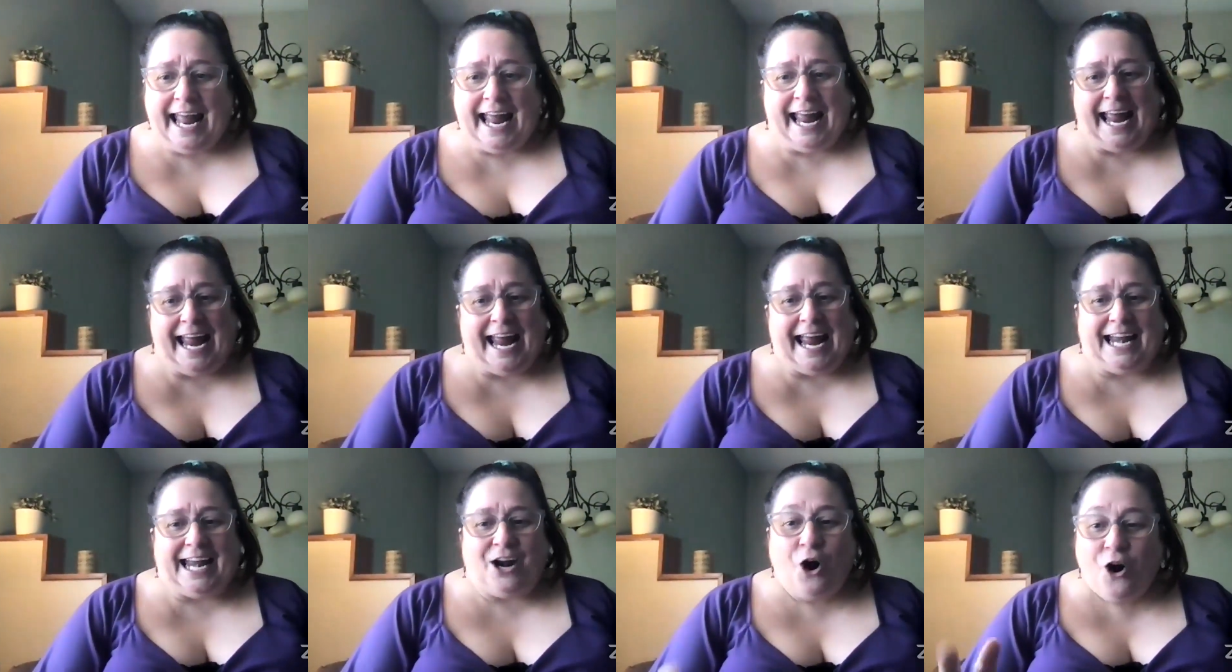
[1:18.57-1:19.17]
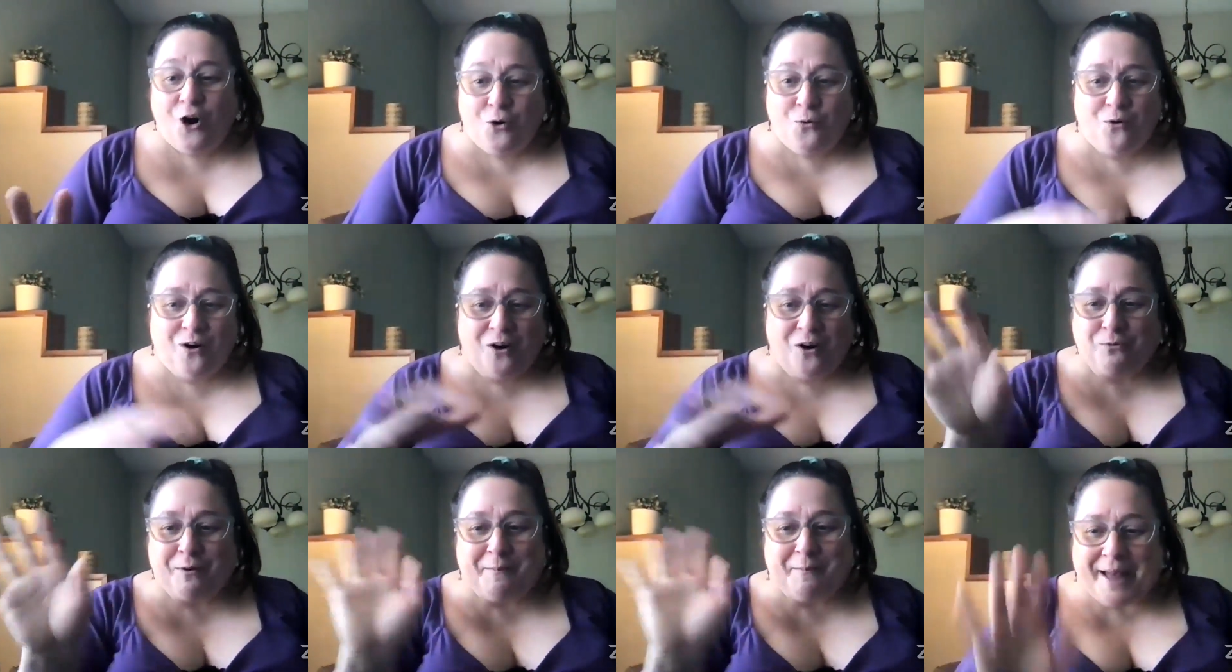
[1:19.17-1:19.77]
And oh,
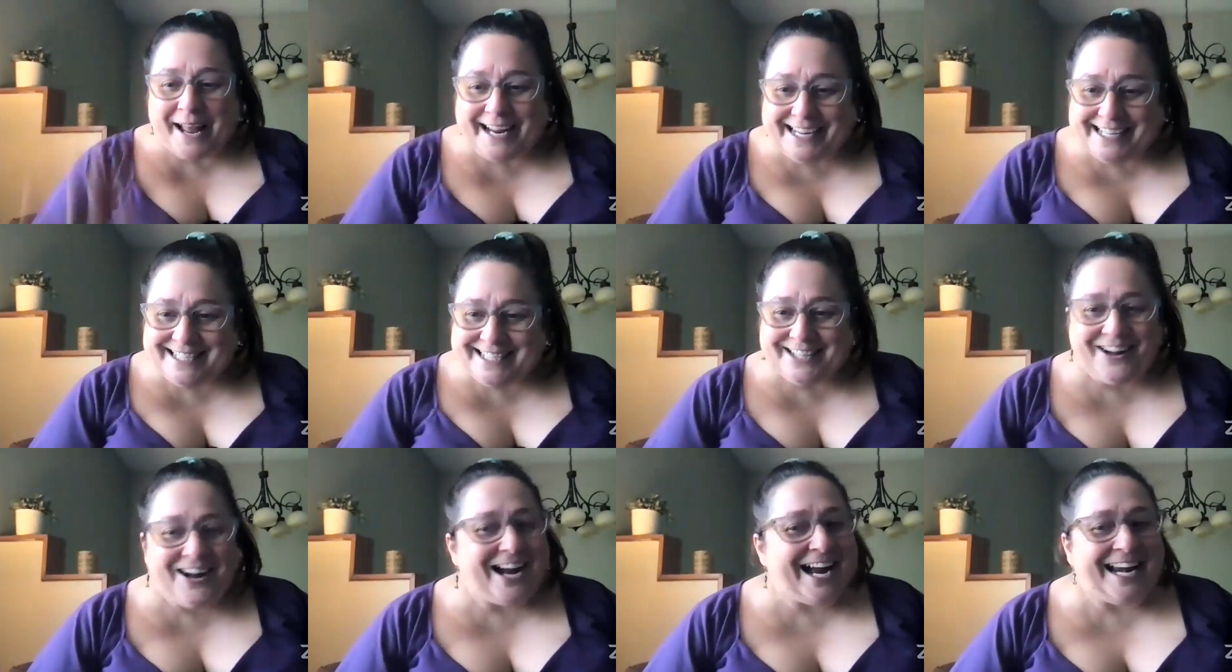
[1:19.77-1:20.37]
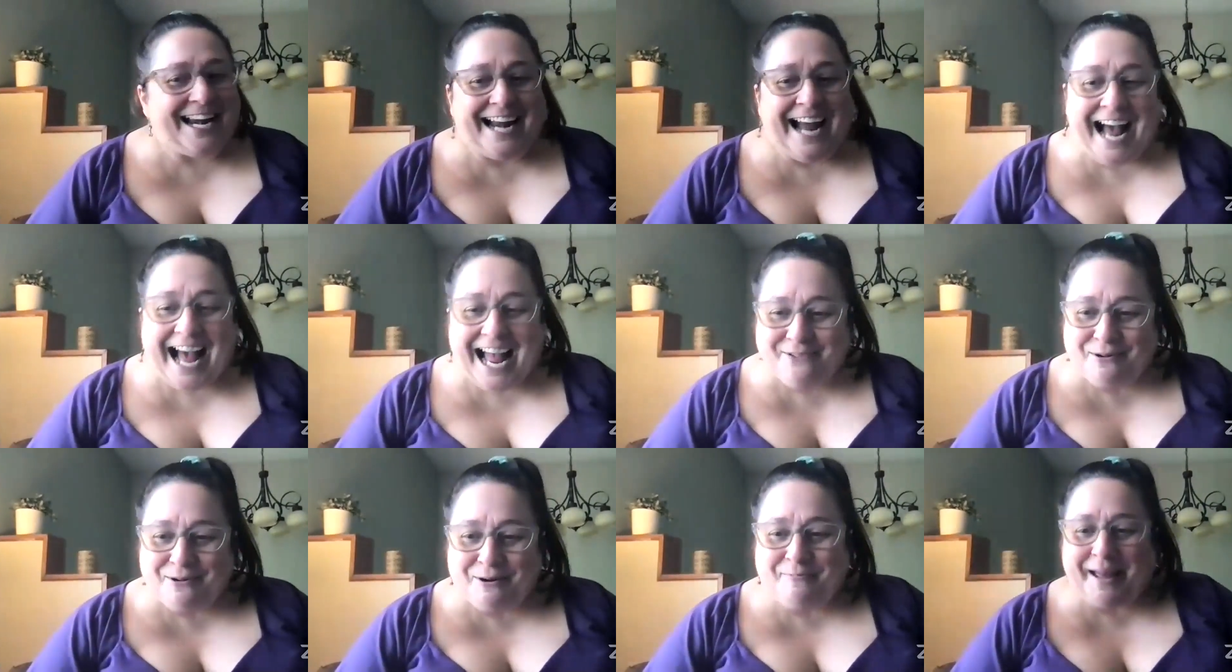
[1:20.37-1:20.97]
Rebecca's on.
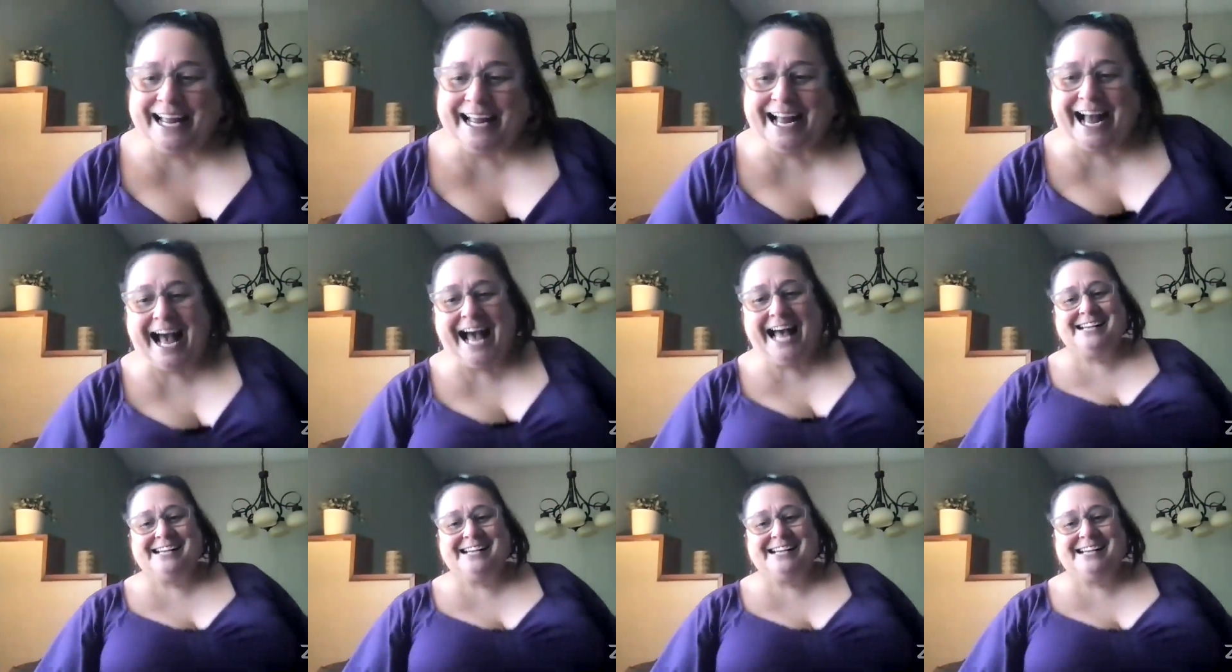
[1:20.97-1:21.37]
Hi, Rebecca.